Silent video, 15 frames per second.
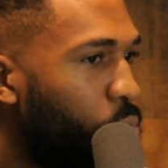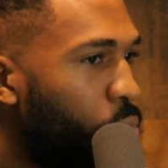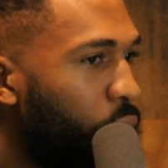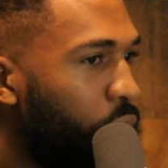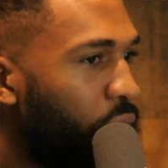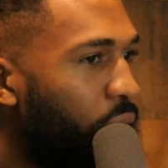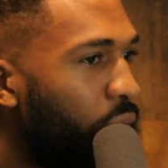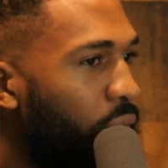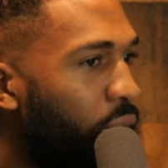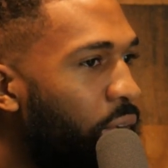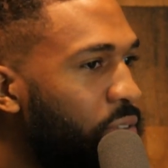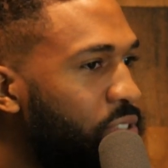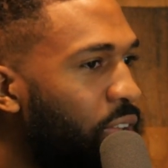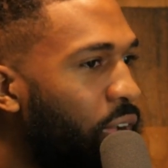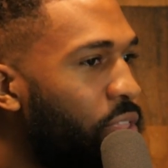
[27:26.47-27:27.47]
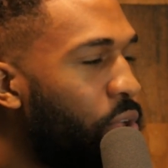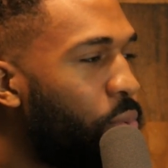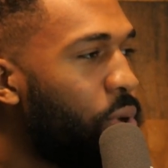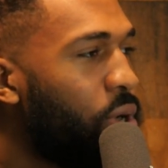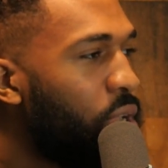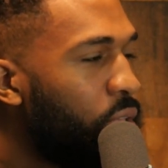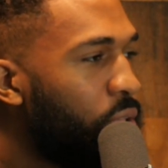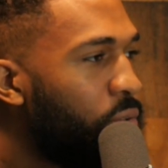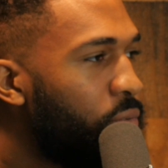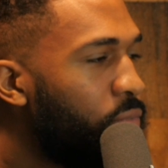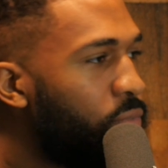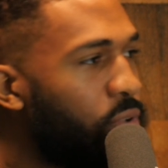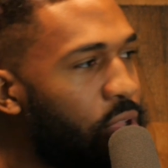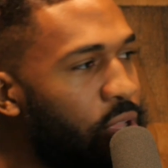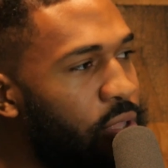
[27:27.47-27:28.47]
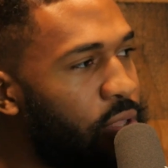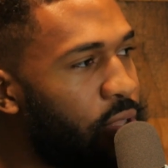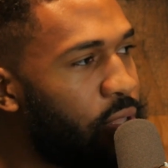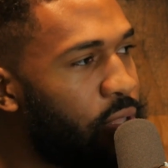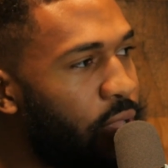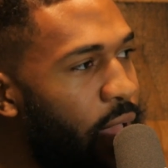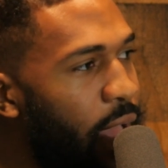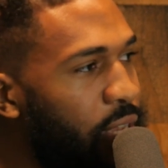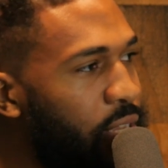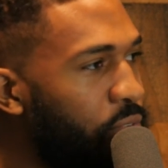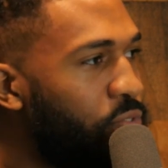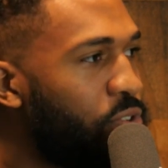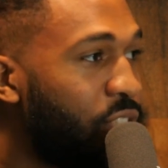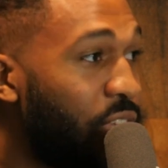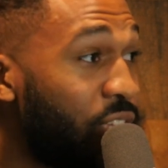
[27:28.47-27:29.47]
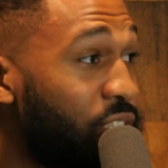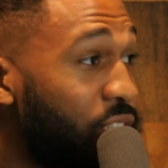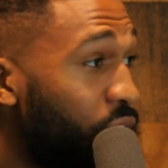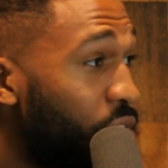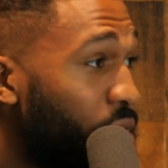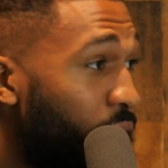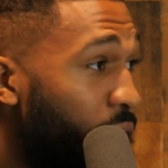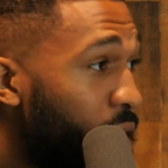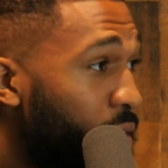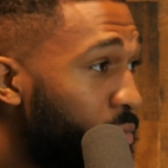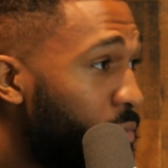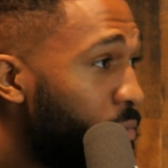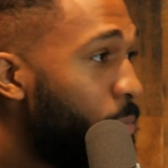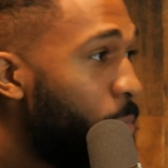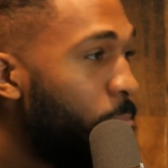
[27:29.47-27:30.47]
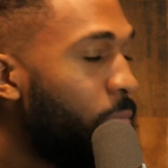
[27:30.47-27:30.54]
what kind of lifestyle they want to live at different stages in their life.